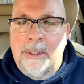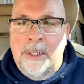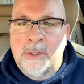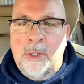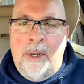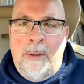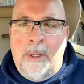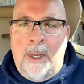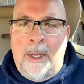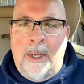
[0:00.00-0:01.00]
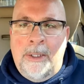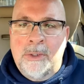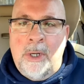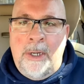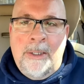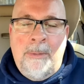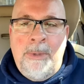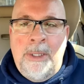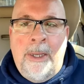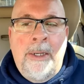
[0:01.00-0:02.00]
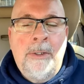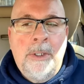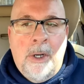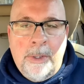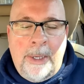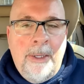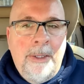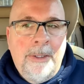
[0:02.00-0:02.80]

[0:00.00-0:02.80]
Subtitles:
I'll try not to be late. Okay.